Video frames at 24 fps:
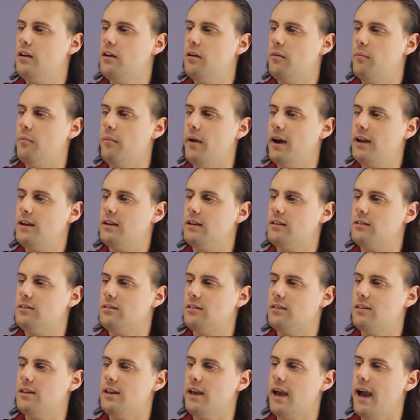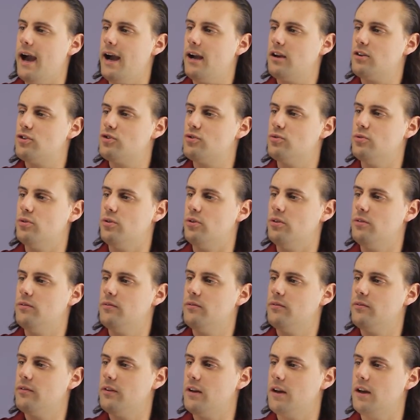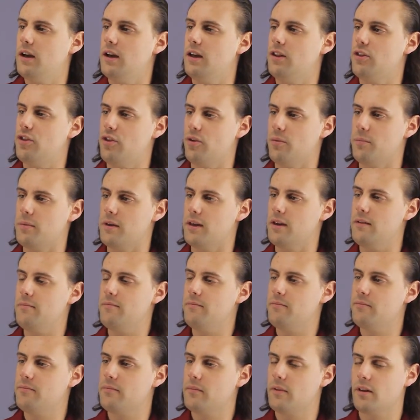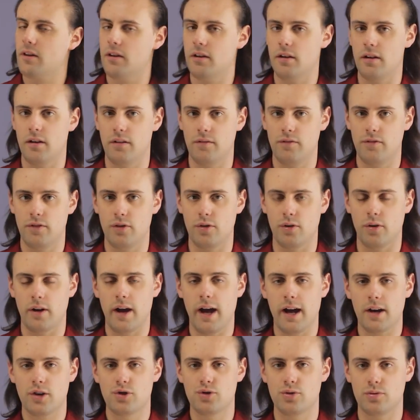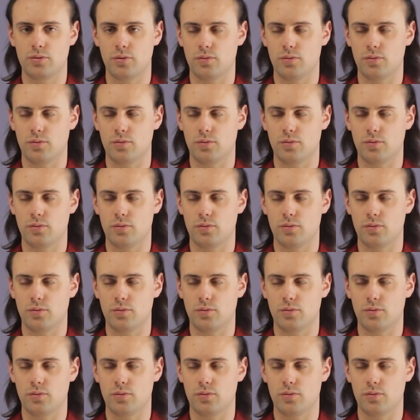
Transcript: minus the actual enthalpy of your actual